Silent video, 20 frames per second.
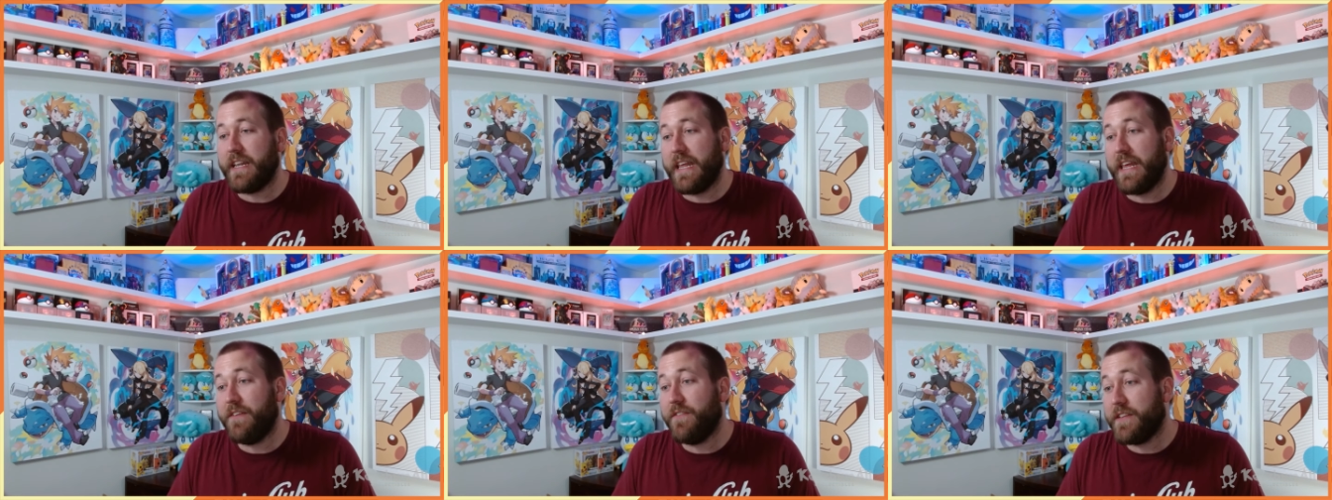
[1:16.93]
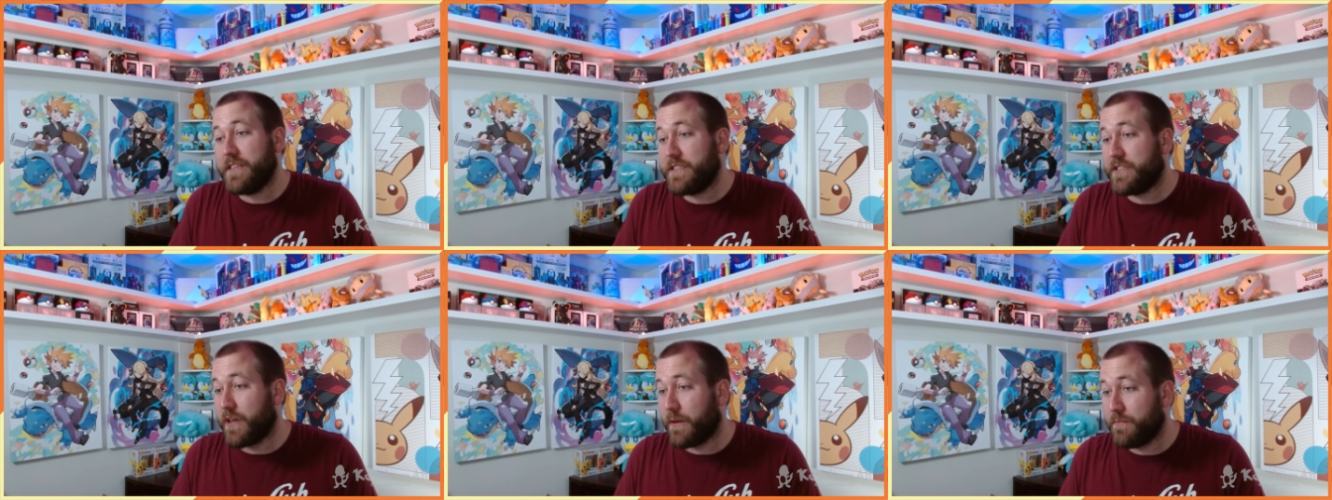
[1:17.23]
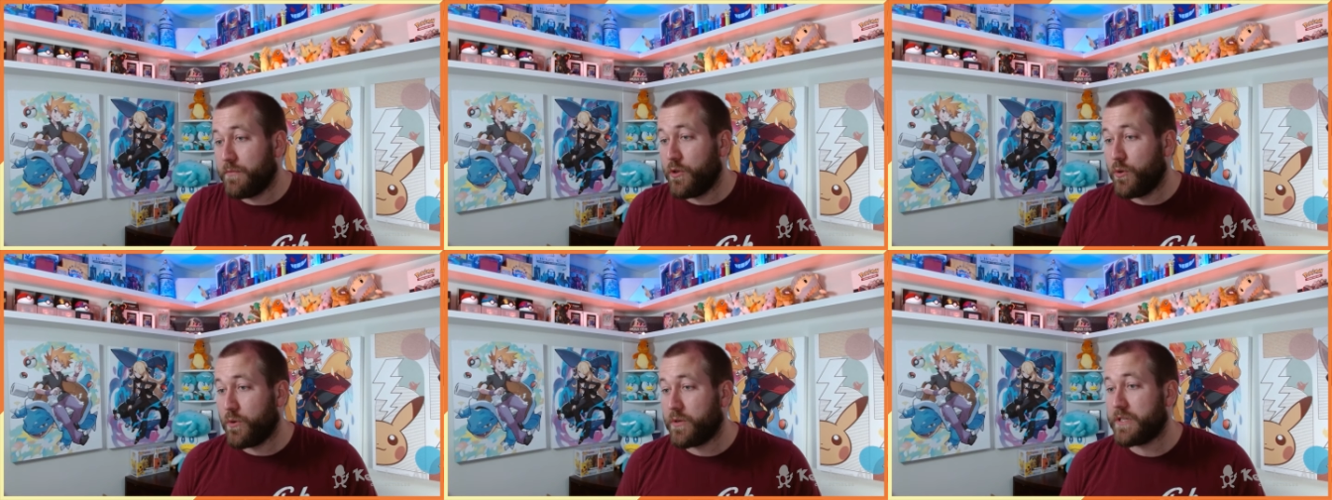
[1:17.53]
even
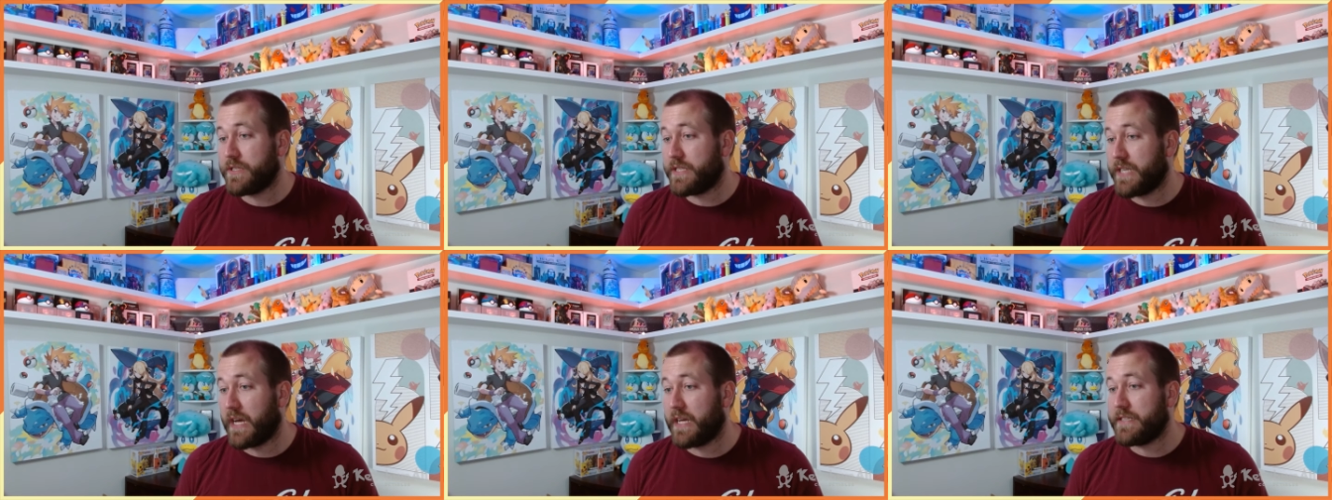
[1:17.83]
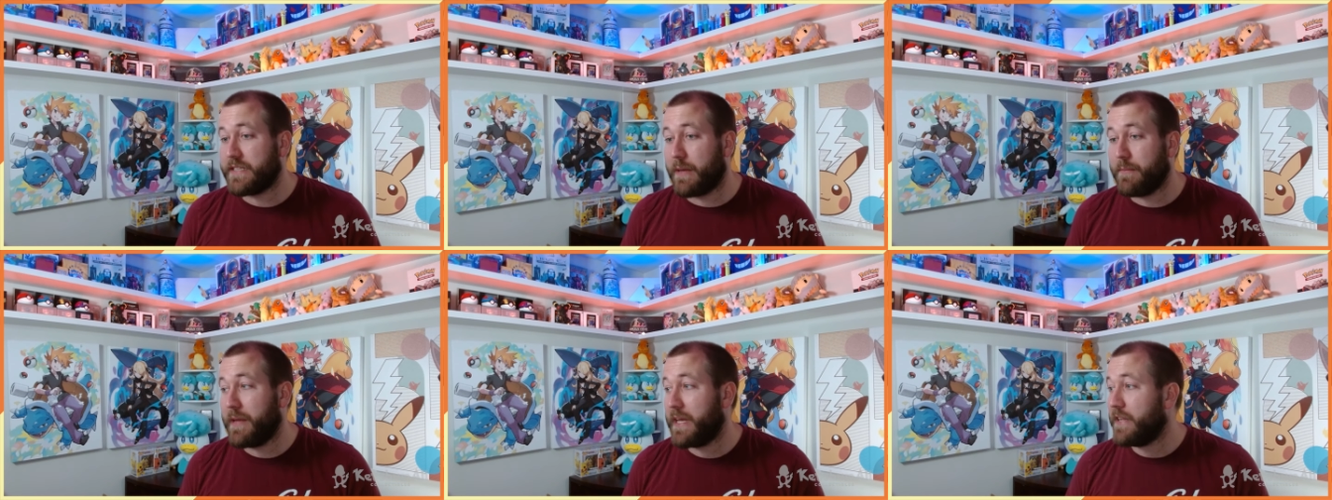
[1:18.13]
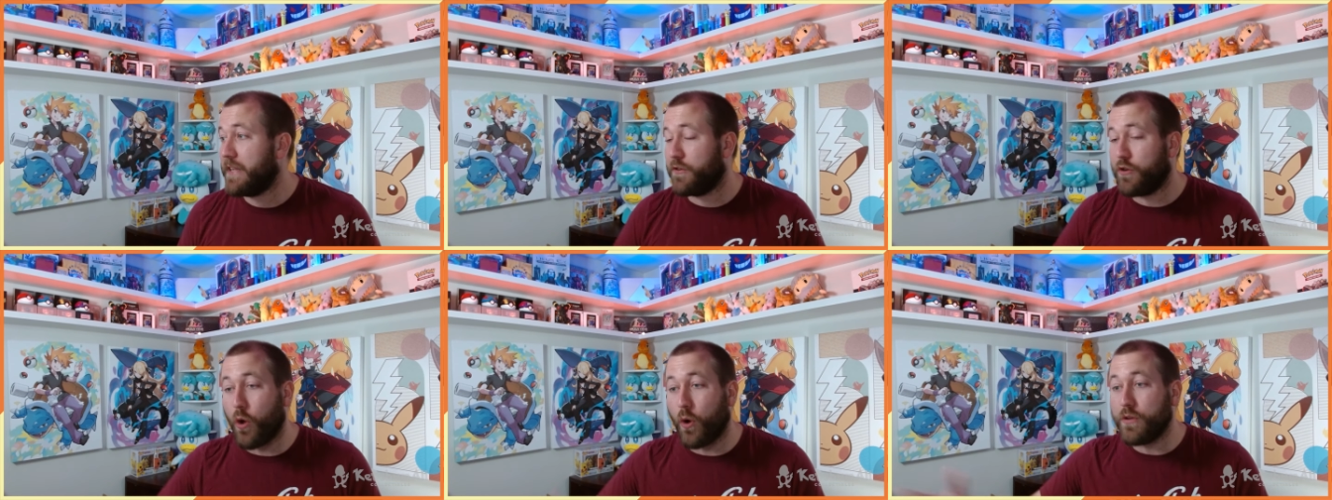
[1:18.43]
some newer sets i
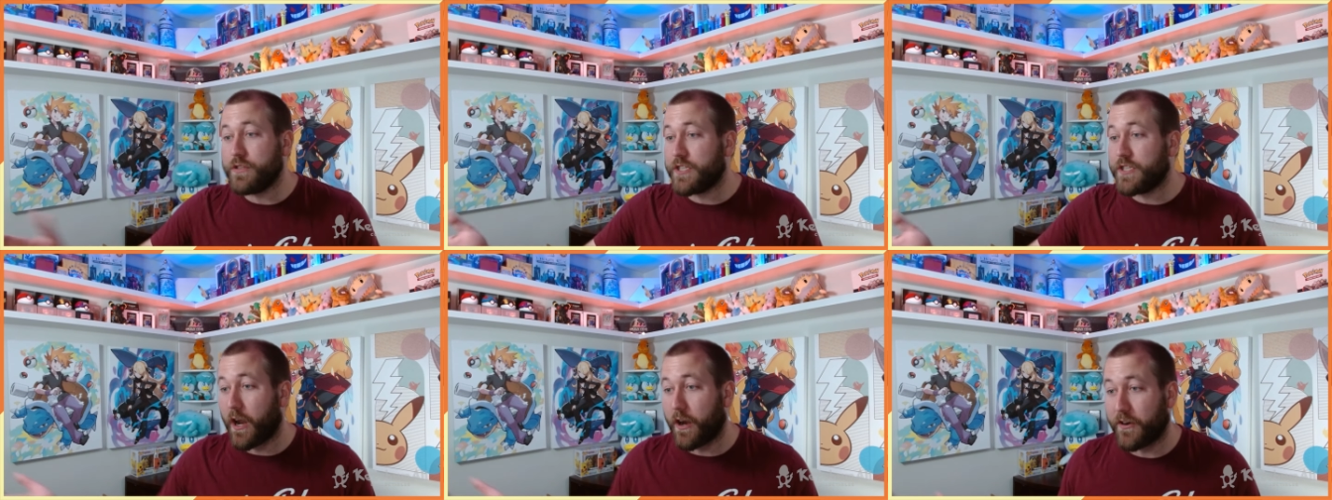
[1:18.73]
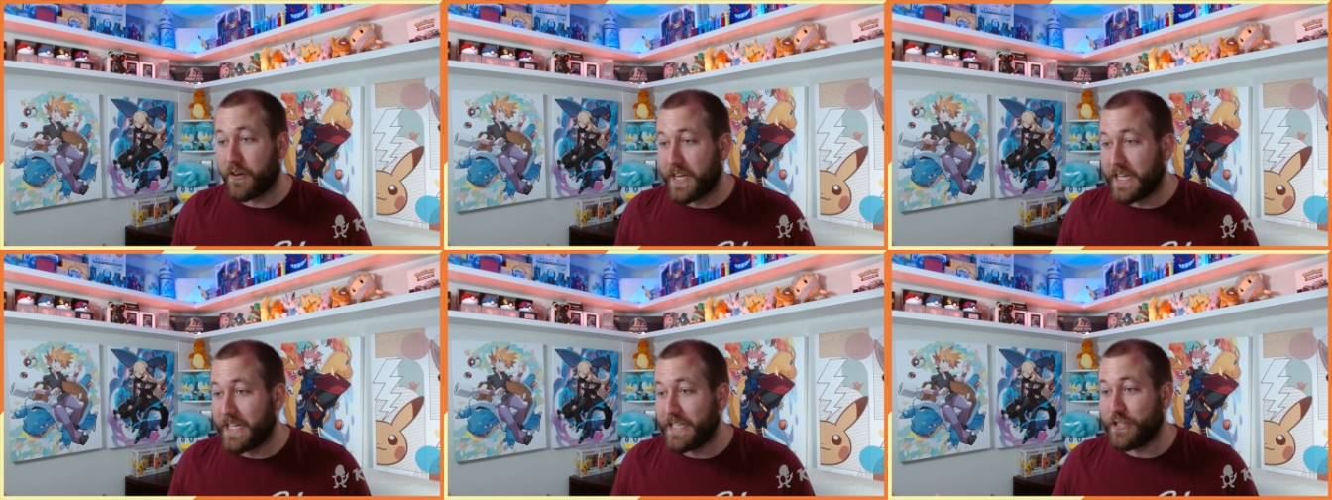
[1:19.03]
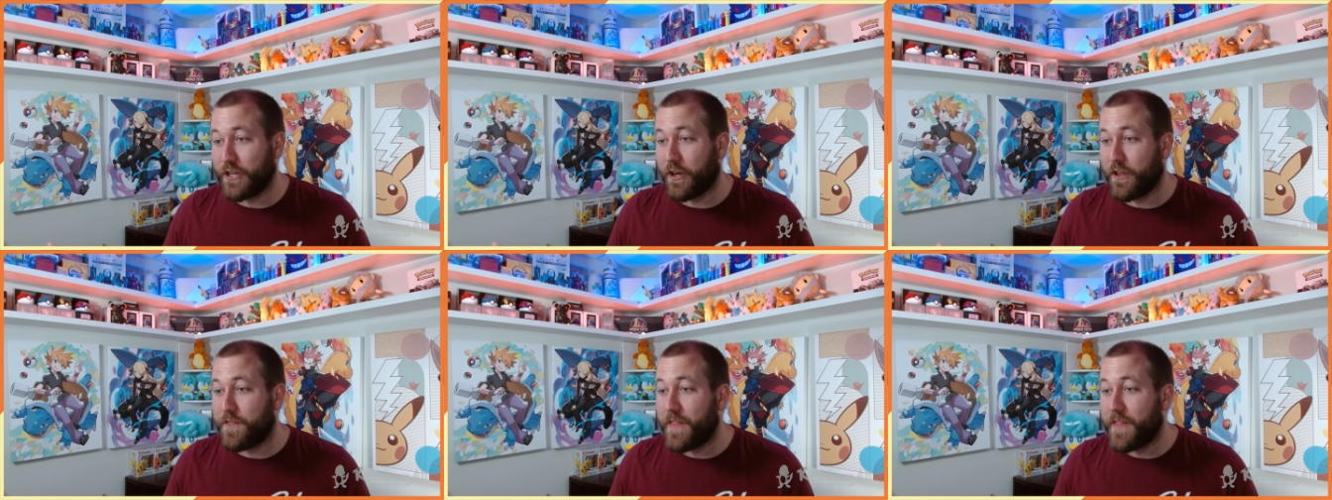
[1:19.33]
mean gold star greninja